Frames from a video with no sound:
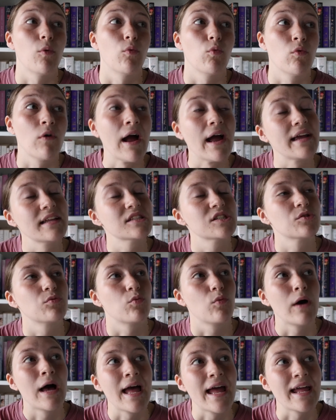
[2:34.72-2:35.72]
right
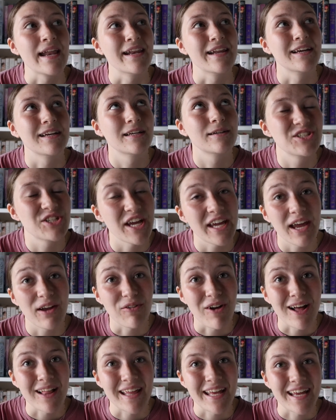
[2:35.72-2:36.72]
when JK
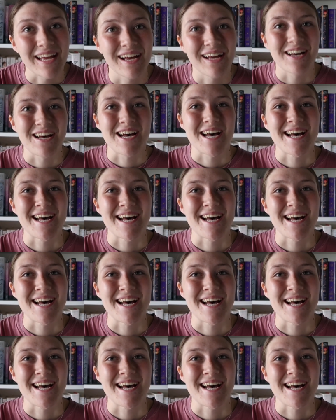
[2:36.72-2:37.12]
Rowling